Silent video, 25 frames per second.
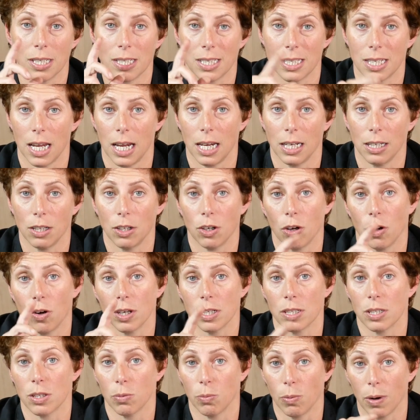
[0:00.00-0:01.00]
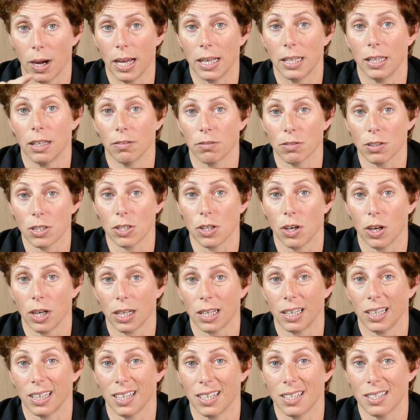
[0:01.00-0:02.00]
standardise the way that
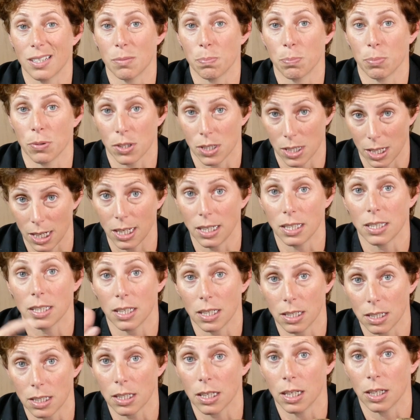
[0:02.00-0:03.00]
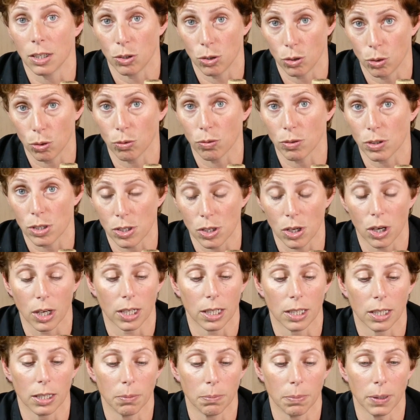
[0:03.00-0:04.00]
recycling is presented in your
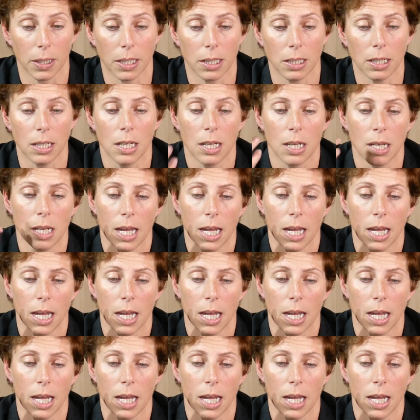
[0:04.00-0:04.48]
recycling bin,